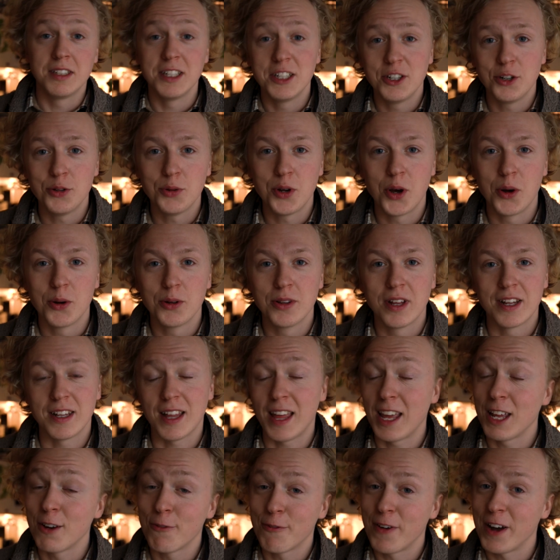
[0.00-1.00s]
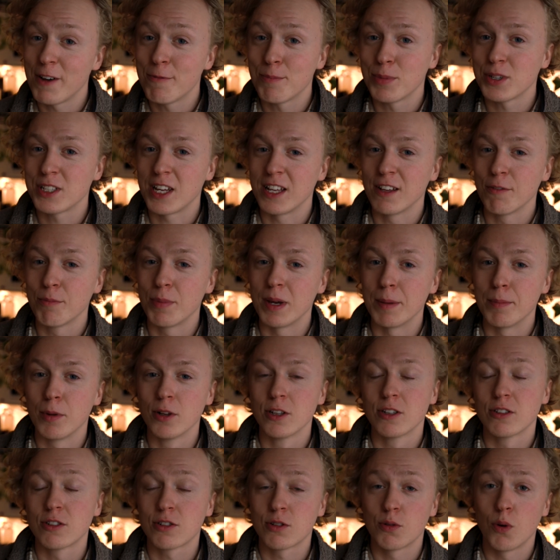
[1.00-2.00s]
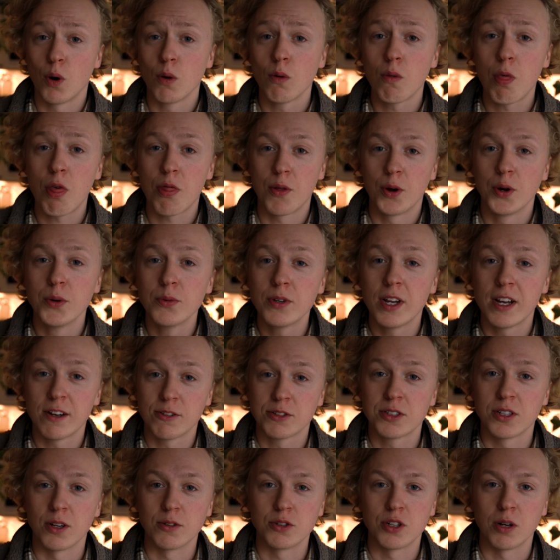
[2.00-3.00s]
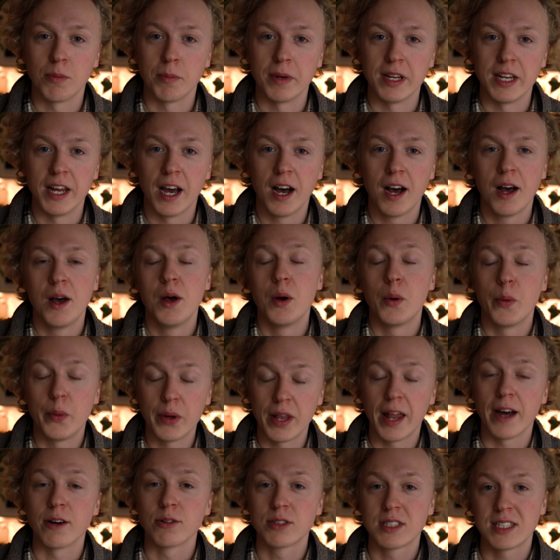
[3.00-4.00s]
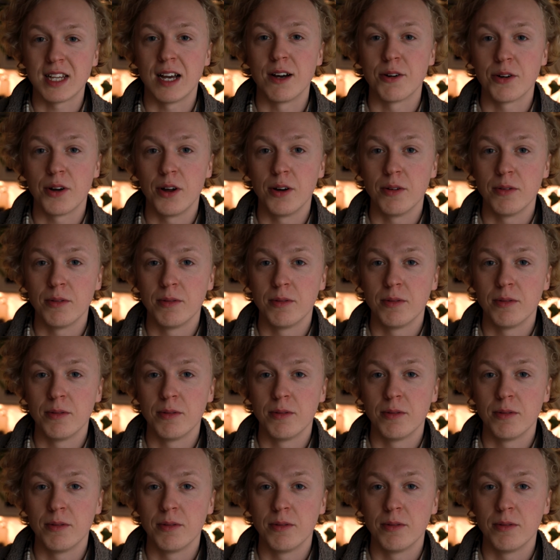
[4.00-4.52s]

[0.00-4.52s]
Did you know that 85% of people scroll through their social media without sound on?